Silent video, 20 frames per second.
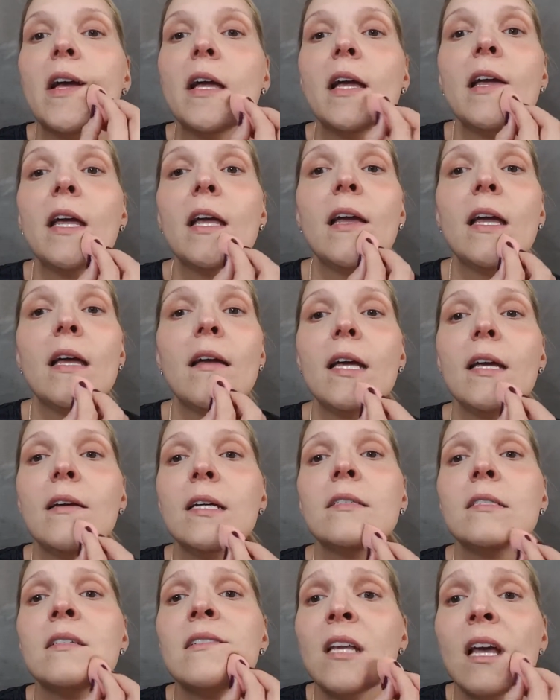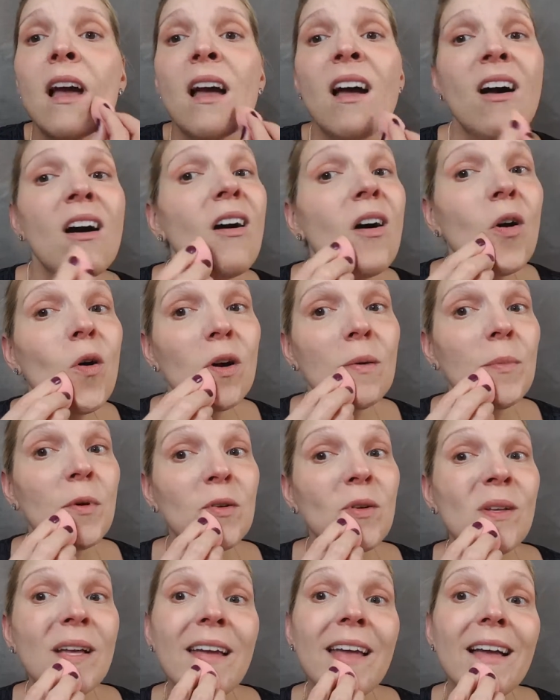And
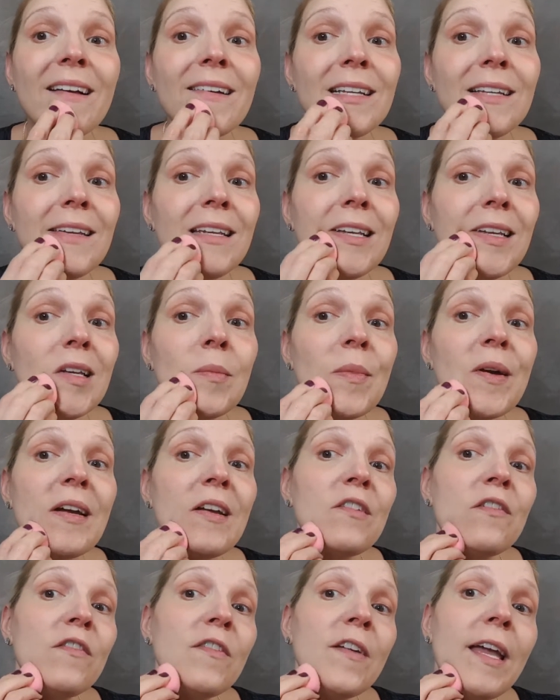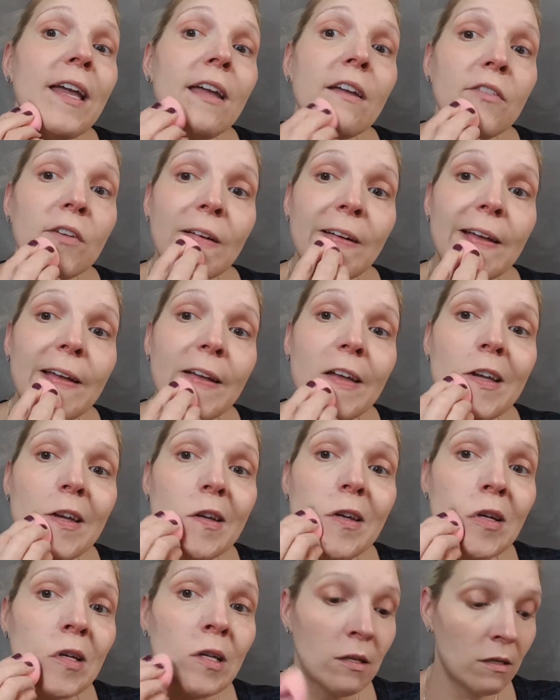hormonal acne, my favorite.
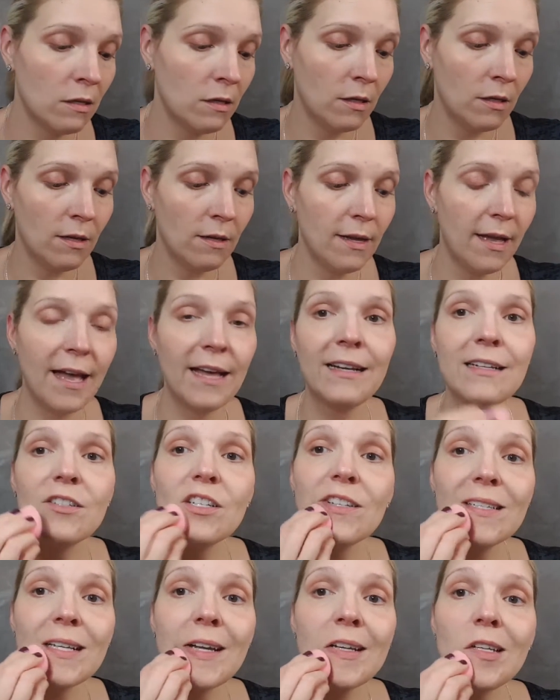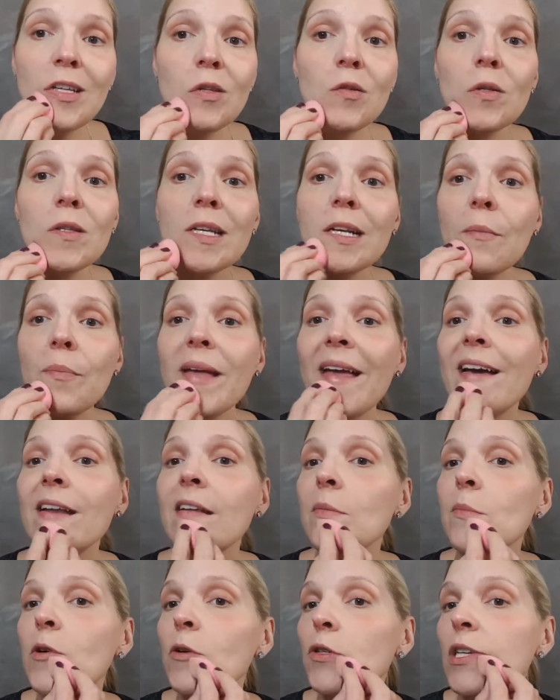And I just kind of use like a
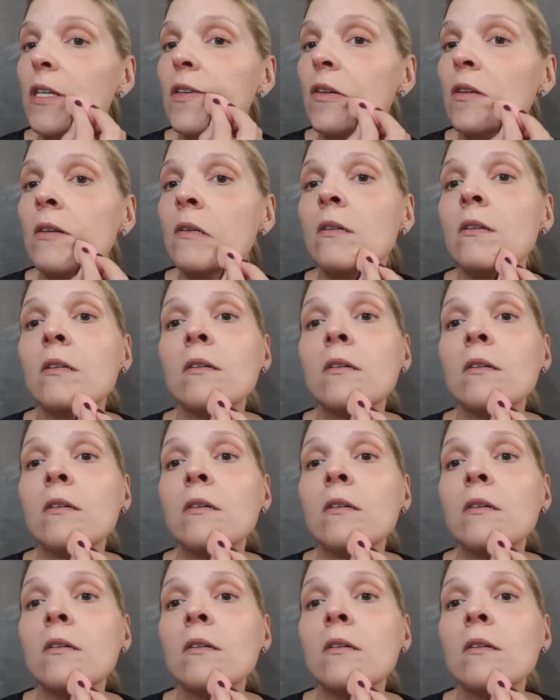patting motion